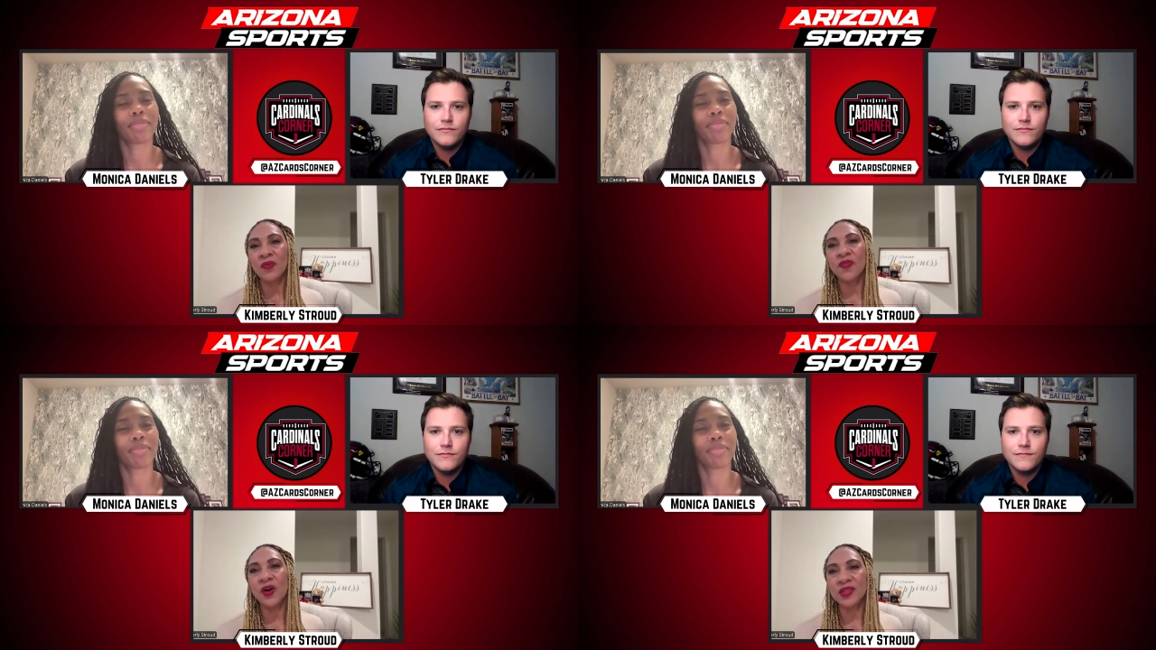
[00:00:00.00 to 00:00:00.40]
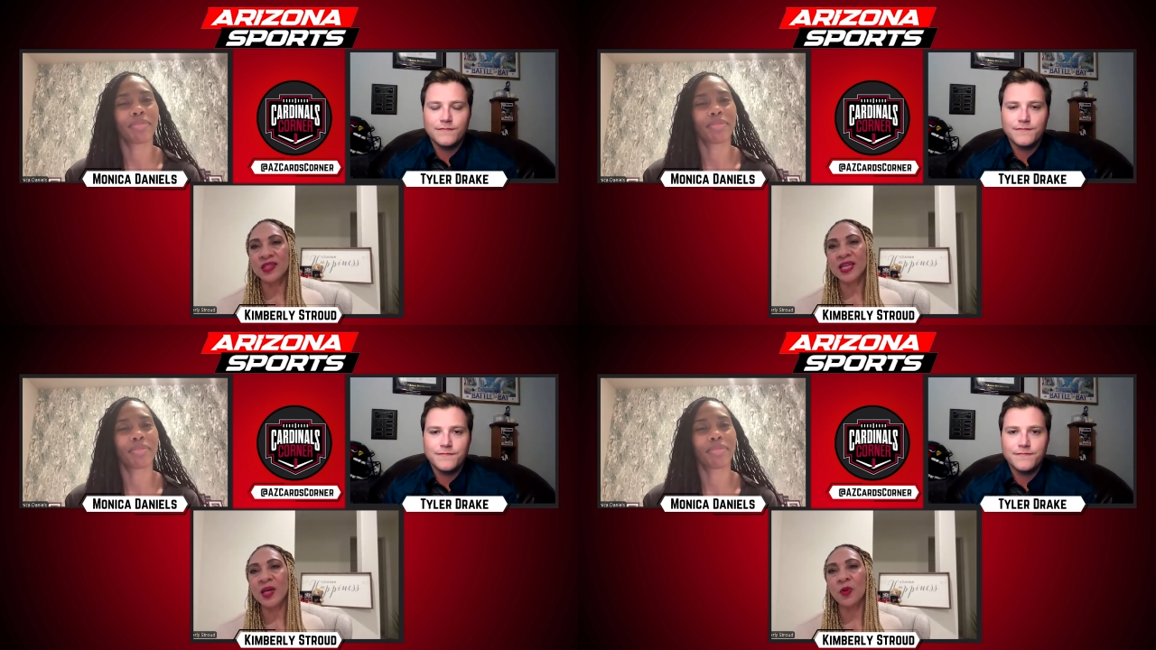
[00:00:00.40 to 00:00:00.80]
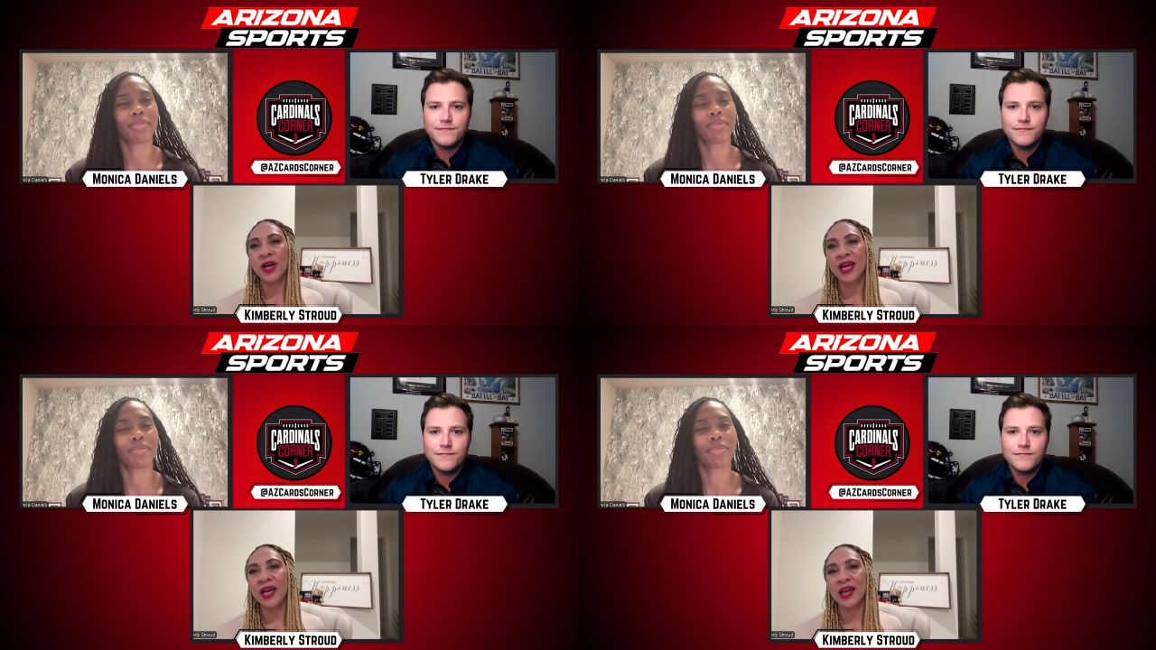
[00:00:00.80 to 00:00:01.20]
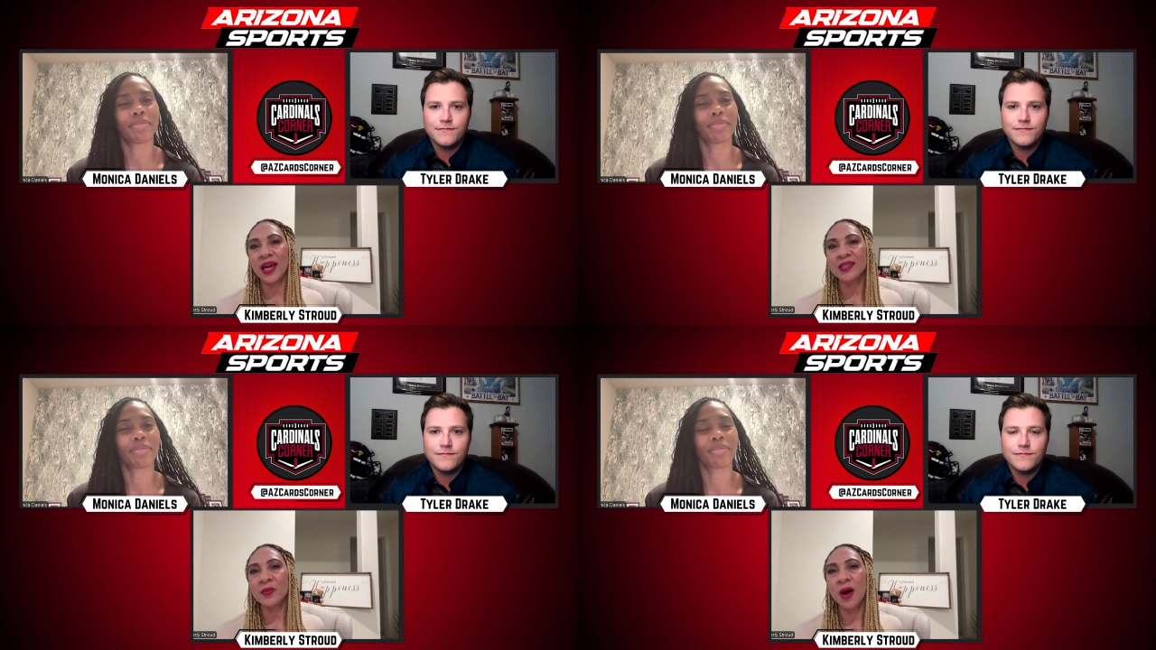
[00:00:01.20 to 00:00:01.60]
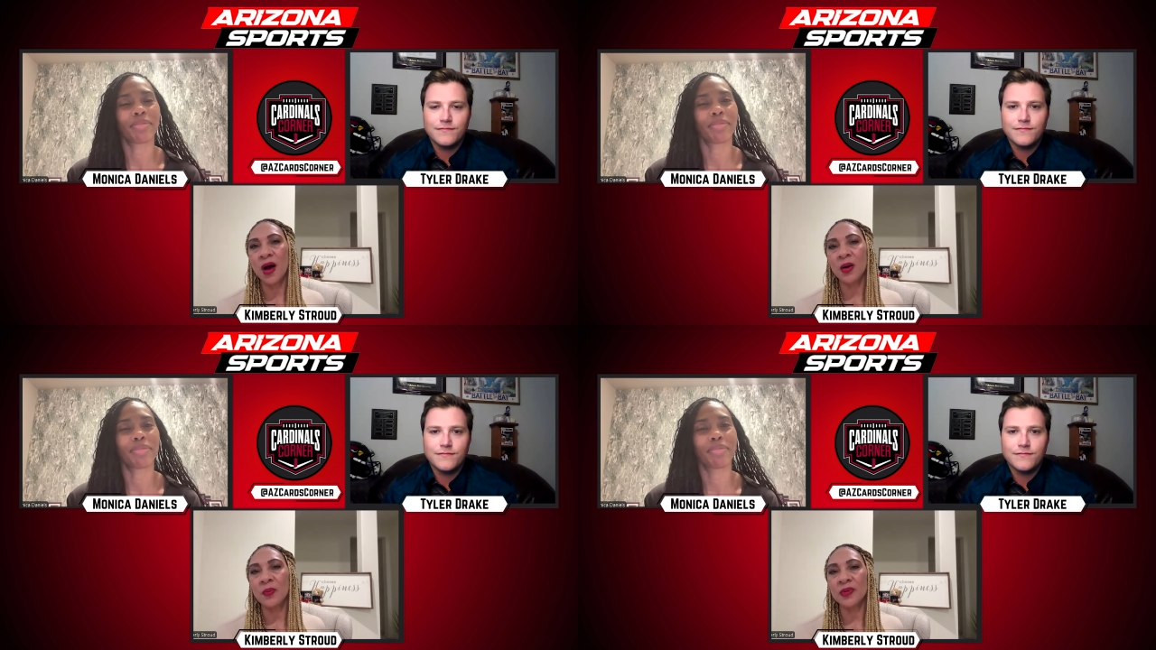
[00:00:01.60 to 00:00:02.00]
Speaker 1: felt the same way as a
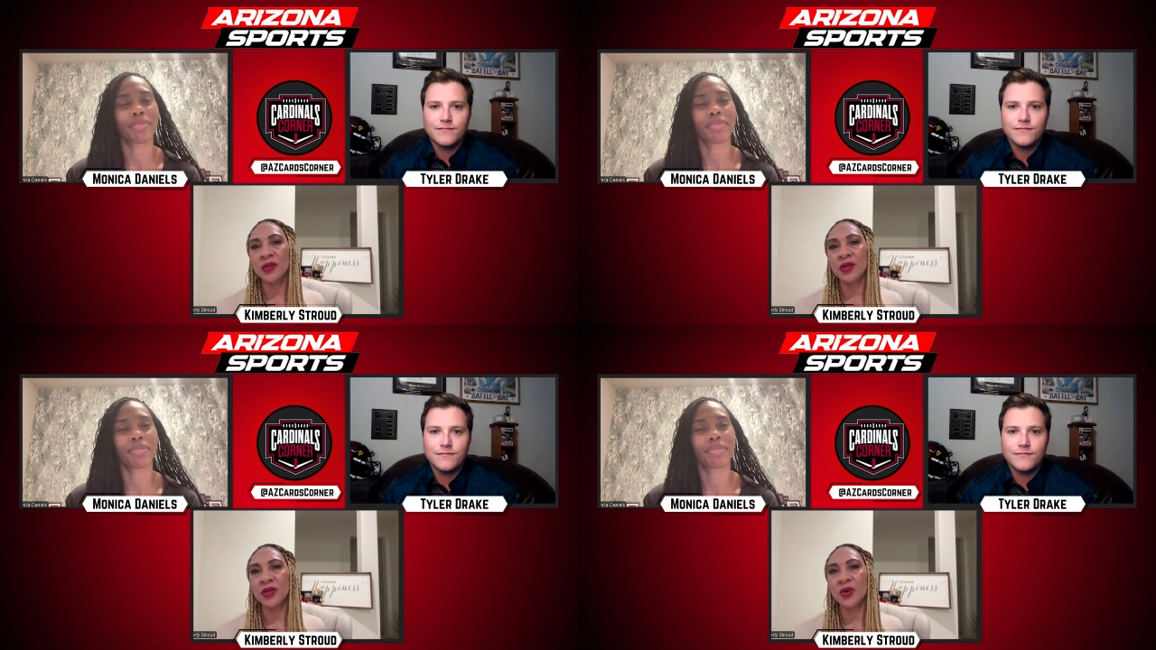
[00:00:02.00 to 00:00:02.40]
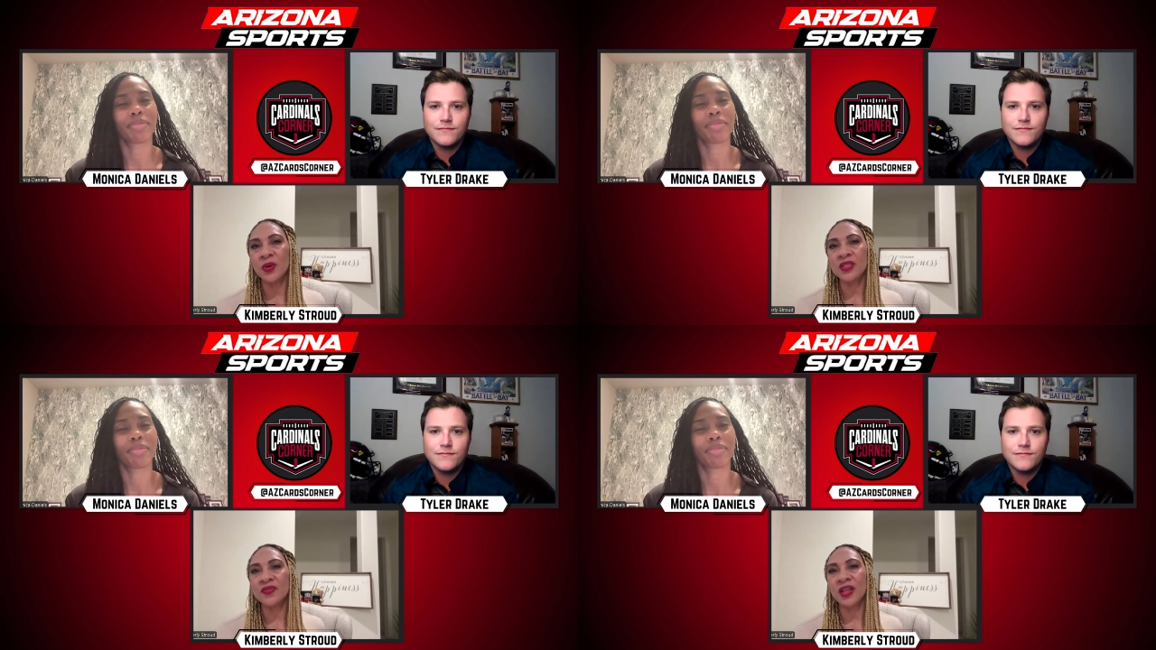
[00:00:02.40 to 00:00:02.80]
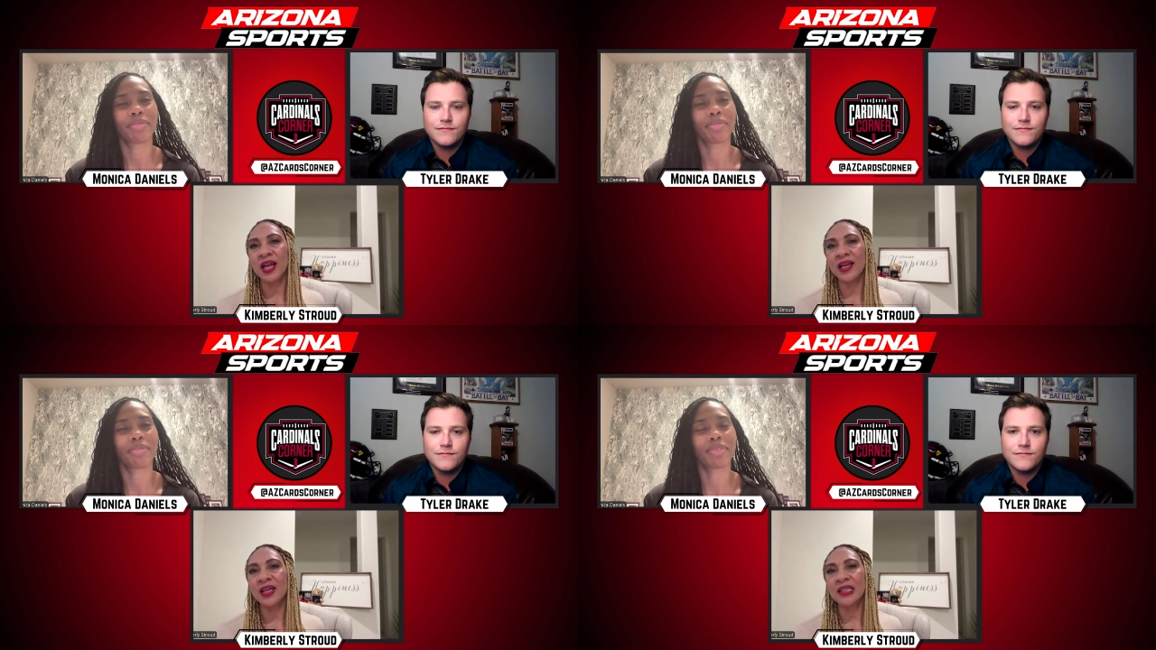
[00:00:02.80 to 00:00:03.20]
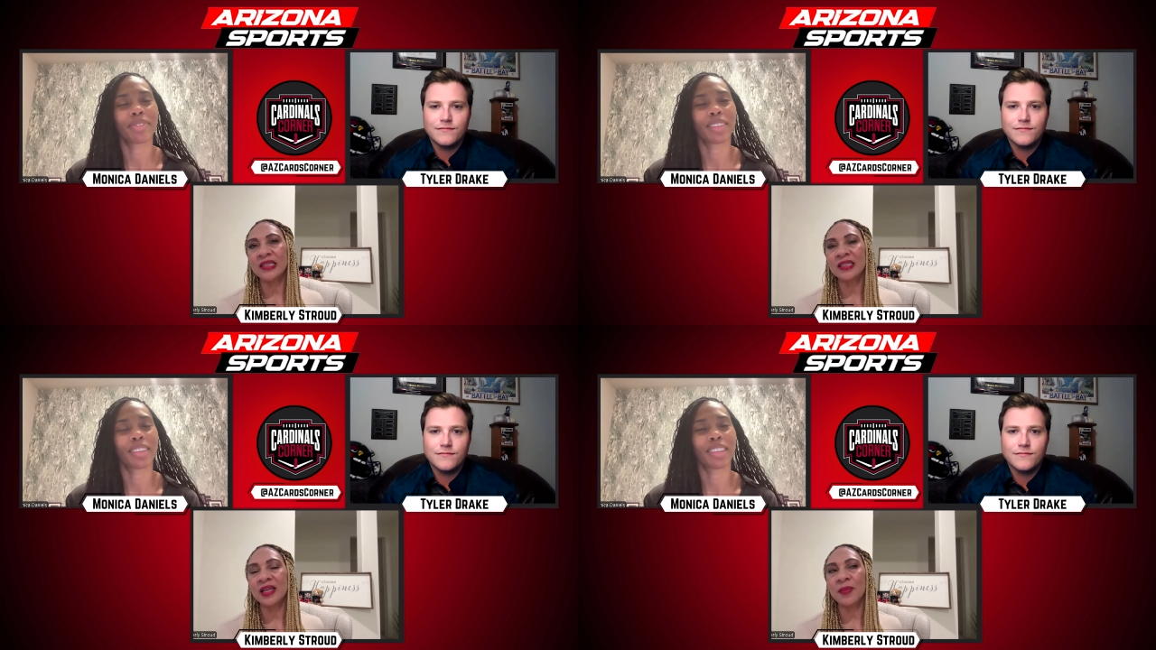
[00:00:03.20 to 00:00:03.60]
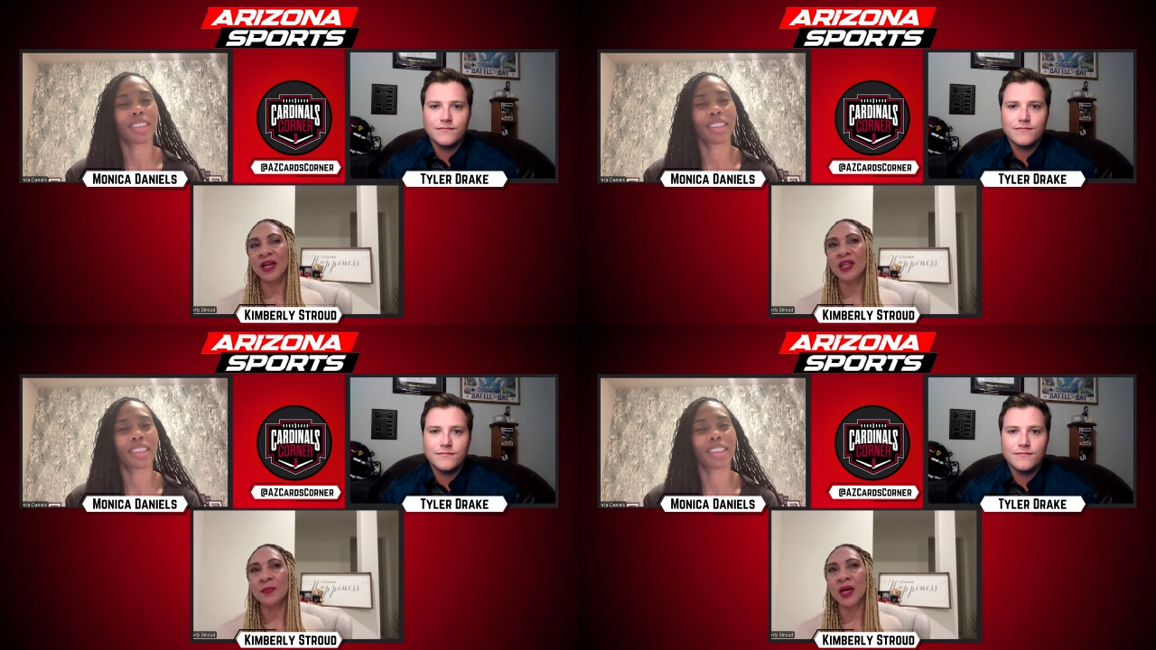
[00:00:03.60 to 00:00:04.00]
mom you know you always feel like am
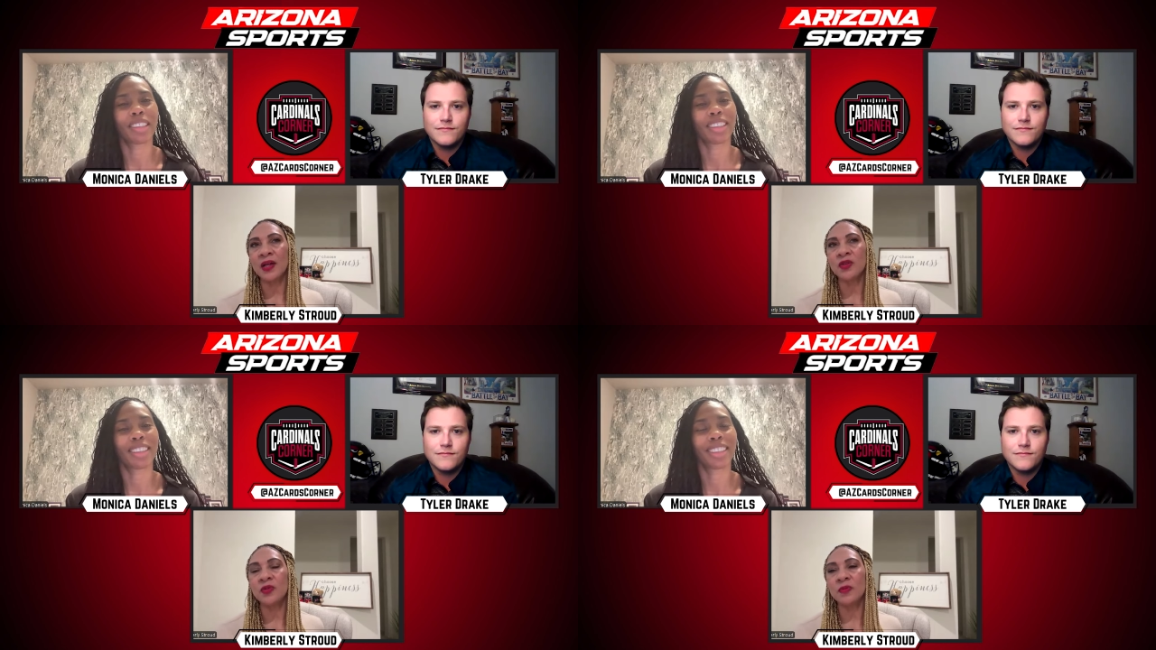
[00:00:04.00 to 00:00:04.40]
i am i